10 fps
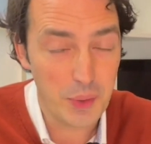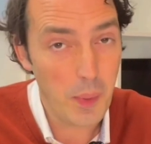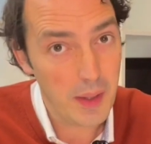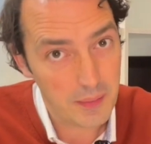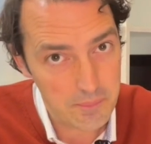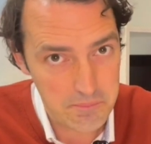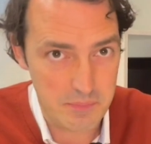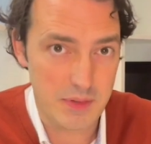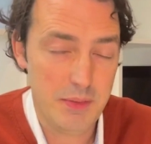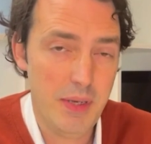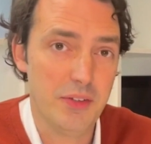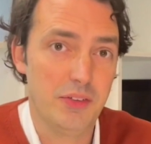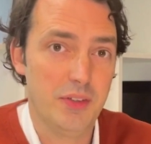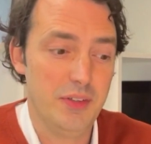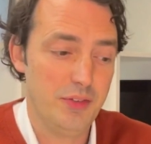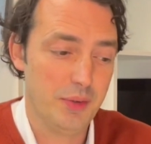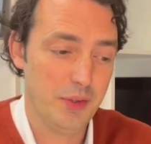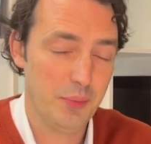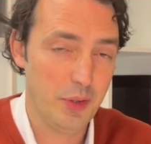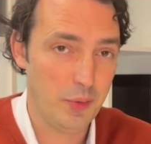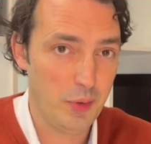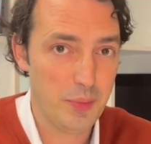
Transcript: Well, depends if you're on